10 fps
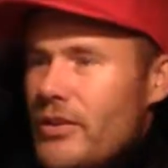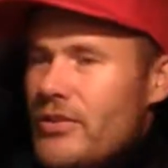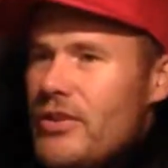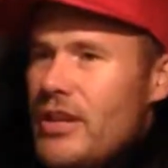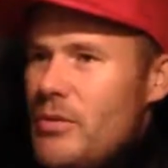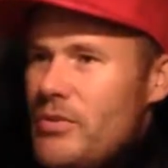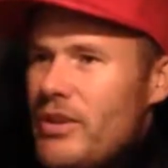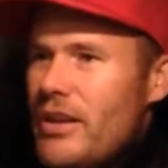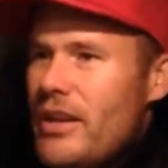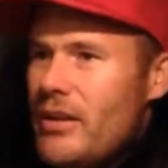The tee was
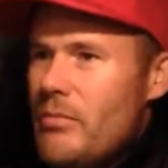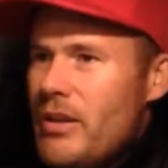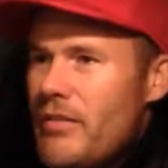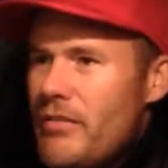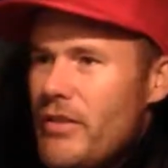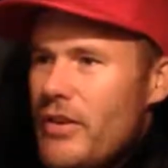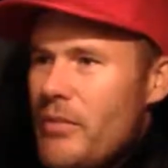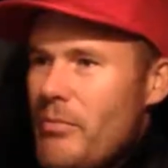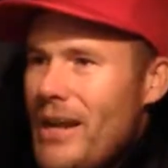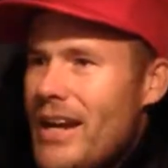a little bit
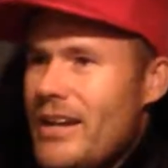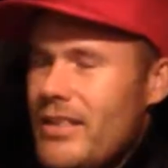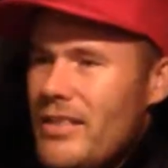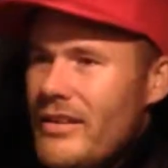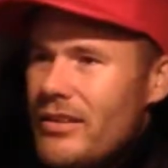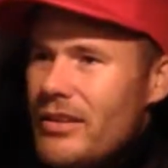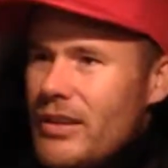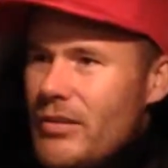further back than